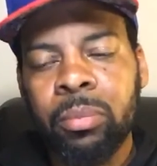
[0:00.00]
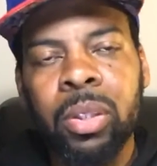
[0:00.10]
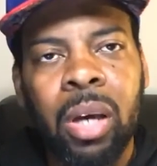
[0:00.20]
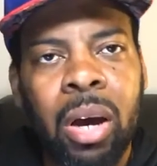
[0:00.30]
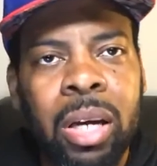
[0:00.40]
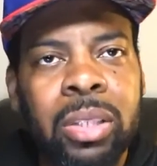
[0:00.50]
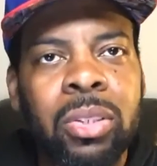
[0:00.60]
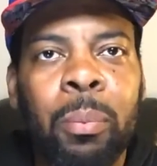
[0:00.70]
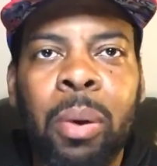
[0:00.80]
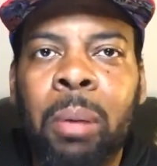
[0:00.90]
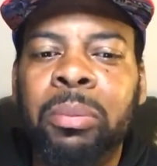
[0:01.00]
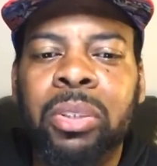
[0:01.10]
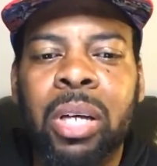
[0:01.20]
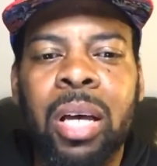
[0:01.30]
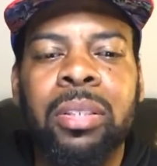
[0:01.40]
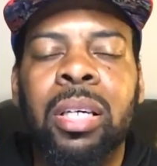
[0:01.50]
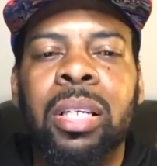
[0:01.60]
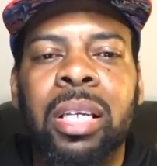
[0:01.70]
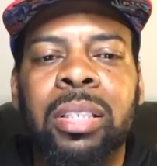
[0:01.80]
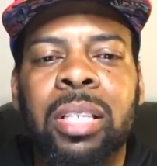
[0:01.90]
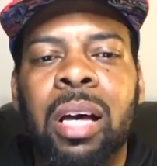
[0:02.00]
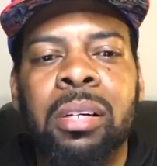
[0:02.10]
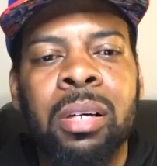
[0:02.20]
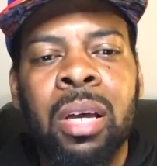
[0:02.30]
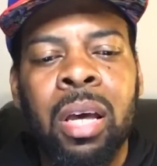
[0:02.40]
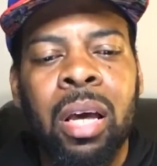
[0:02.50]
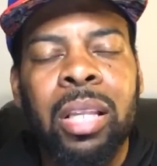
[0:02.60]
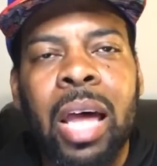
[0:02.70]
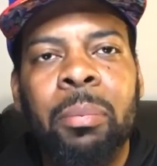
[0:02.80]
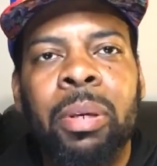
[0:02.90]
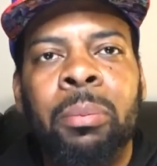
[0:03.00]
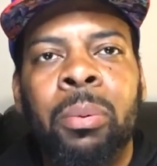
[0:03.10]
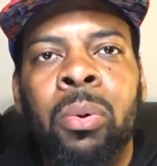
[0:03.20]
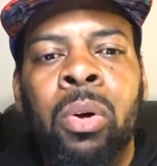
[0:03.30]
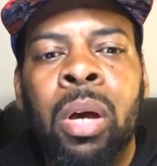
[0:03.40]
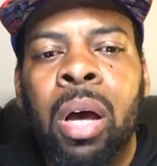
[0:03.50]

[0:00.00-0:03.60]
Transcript: All right, so I promise y'all something that a lot of people